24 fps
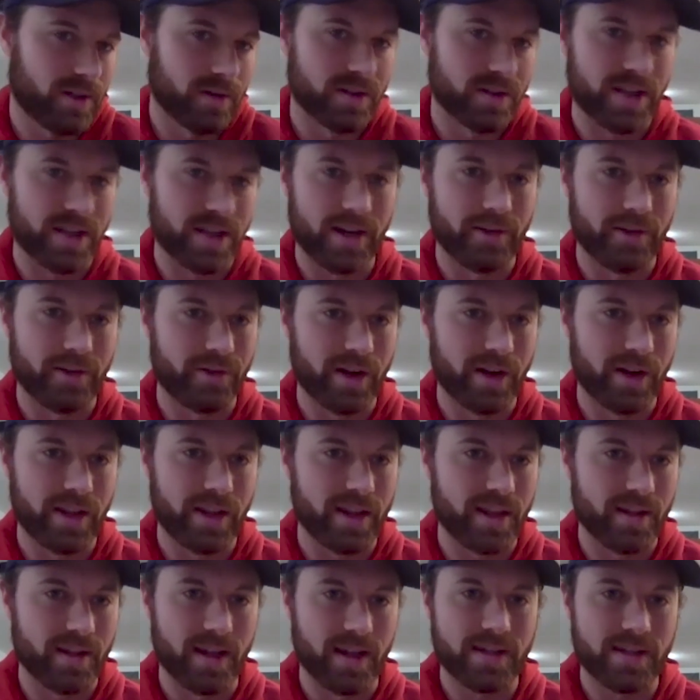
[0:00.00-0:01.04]
don't settle for
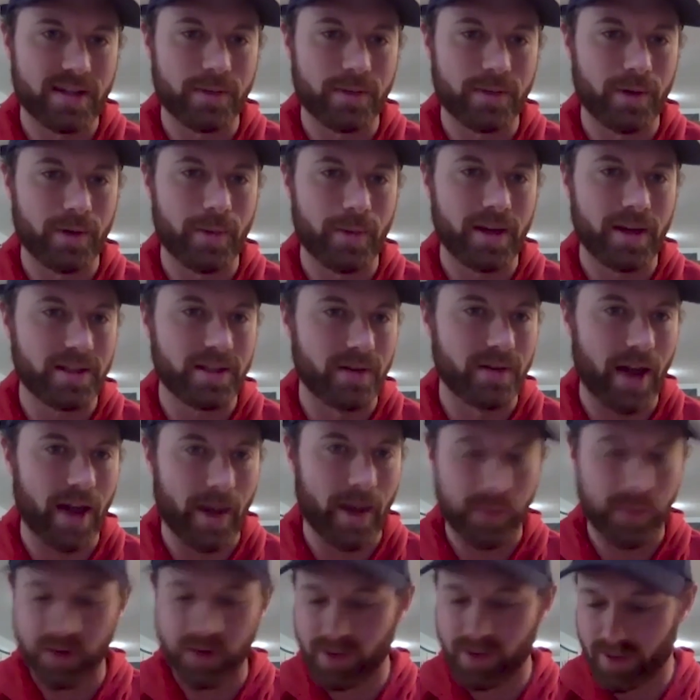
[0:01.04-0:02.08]
anything less than what makes you
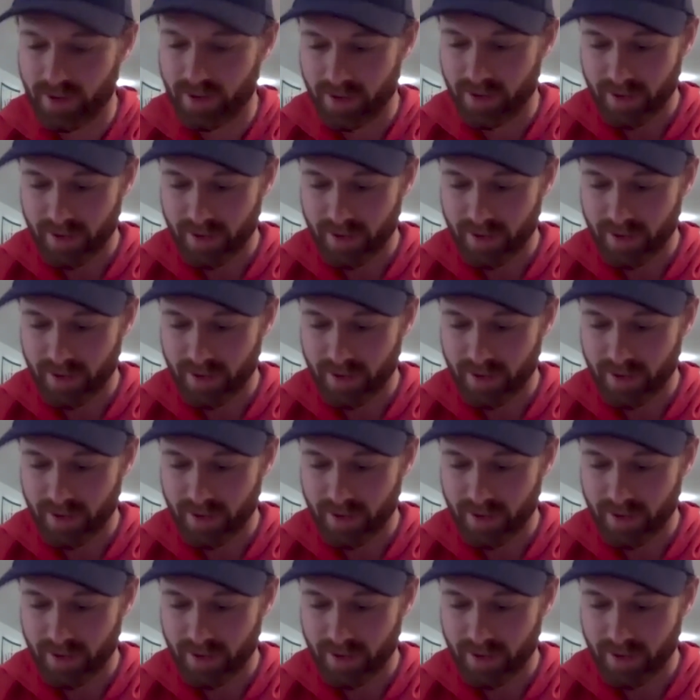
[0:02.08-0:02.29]
happy.